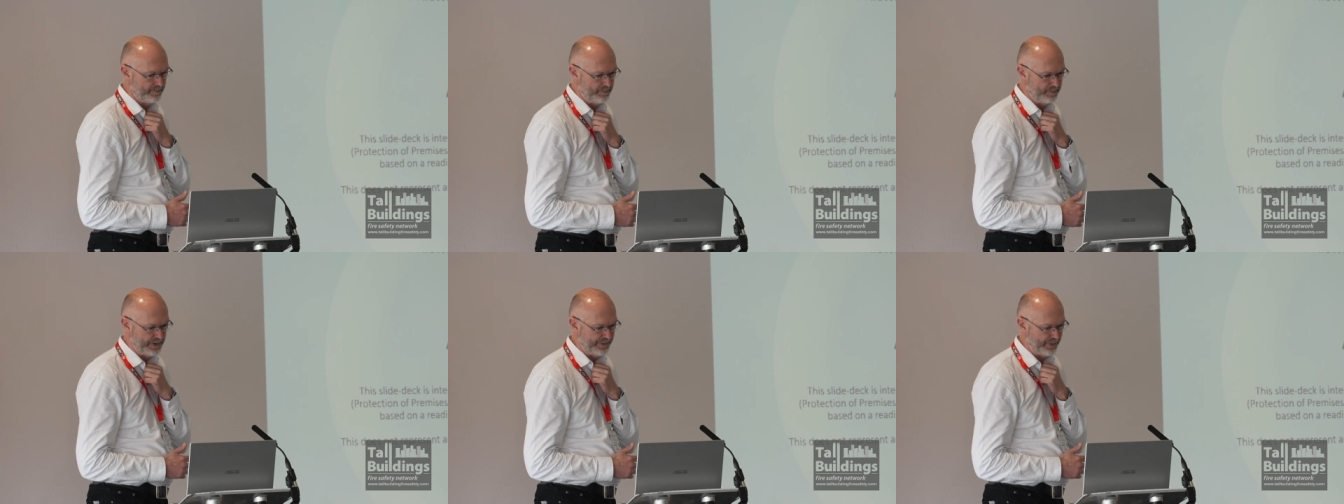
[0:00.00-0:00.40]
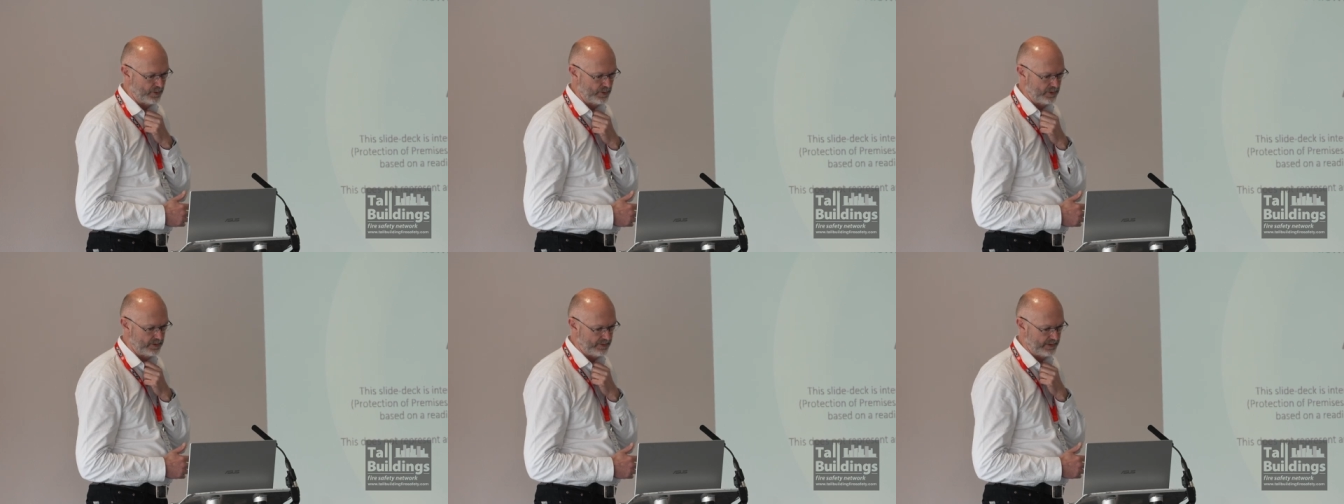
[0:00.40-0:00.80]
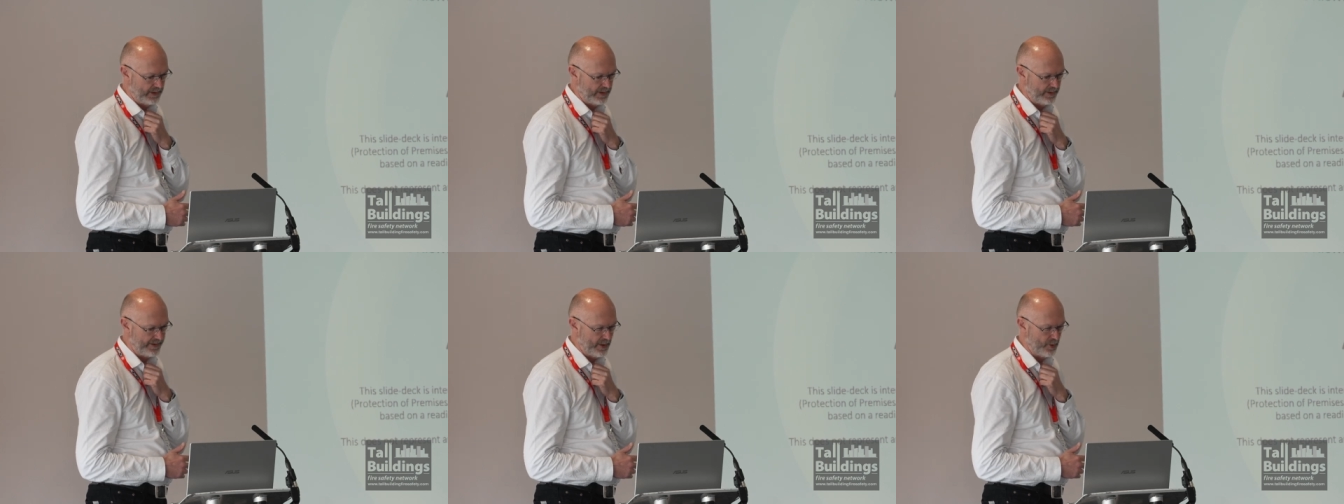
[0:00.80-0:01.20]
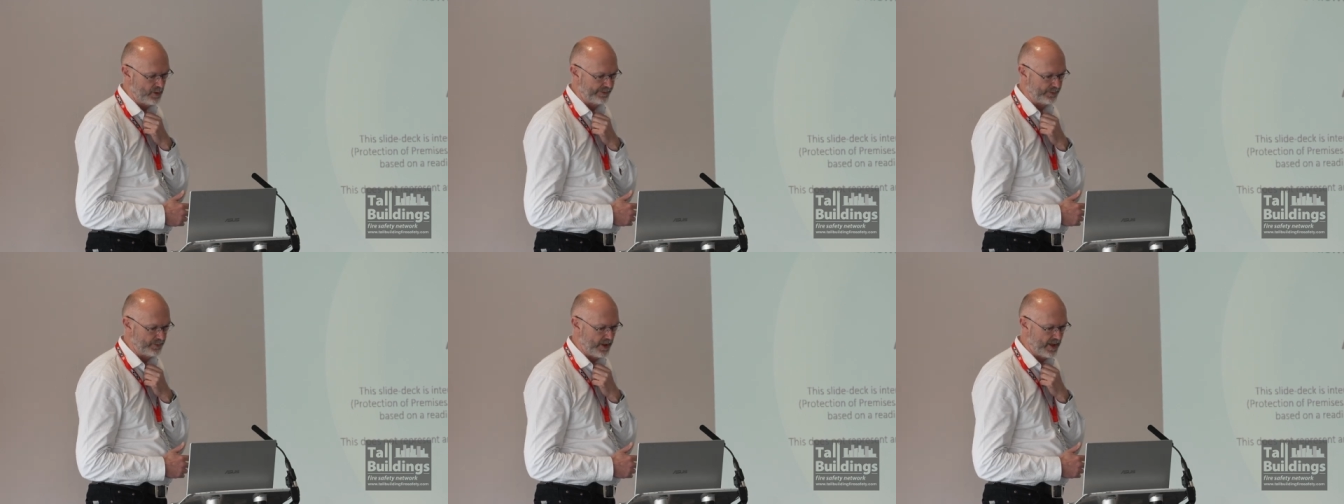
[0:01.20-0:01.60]
before uh, that
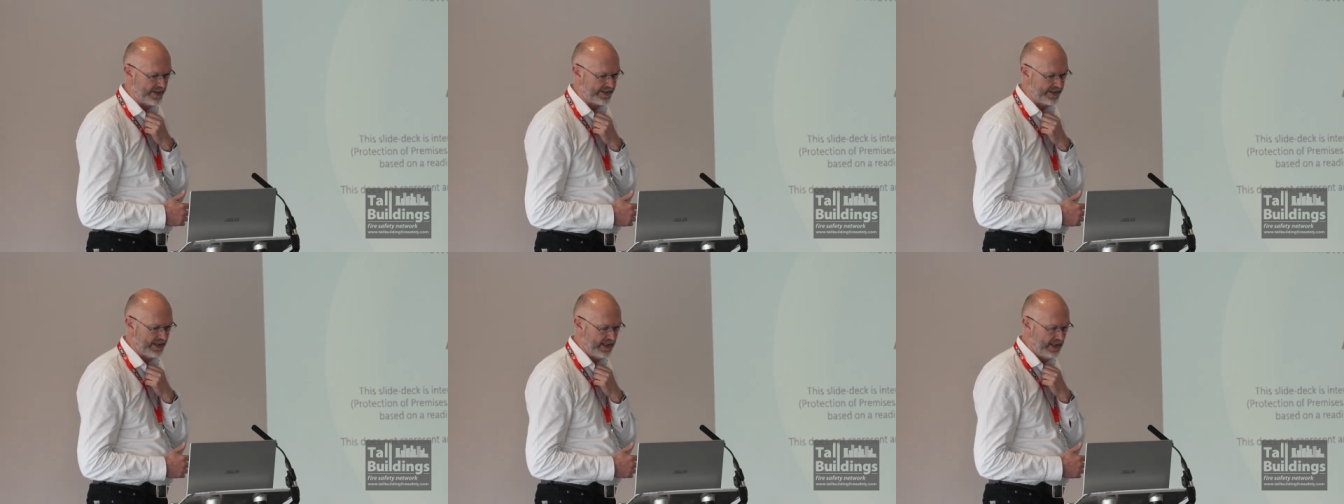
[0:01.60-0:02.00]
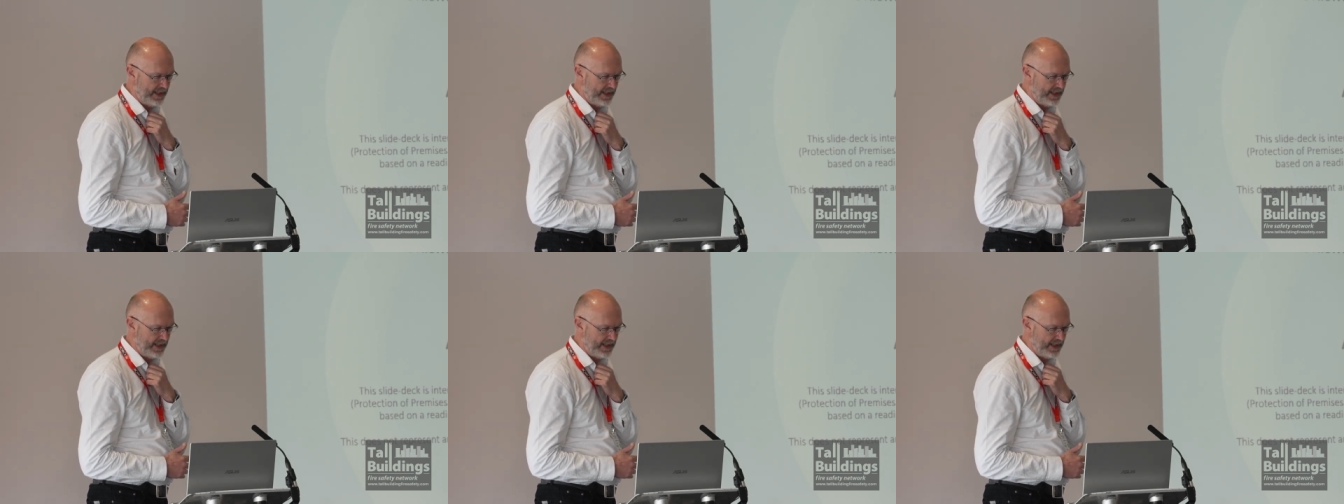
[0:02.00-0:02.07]
awful night.